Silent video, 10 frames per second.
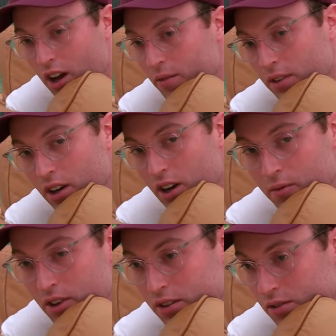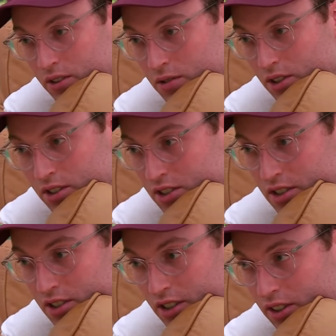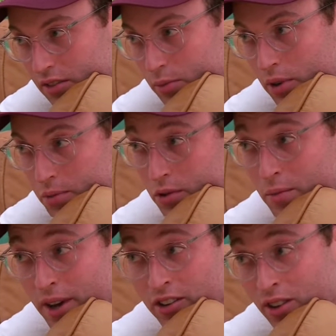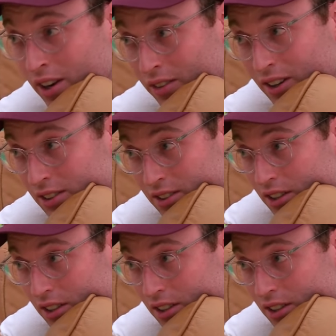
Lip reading: I'm not doing as well as I could have, but I'm doing better than I was.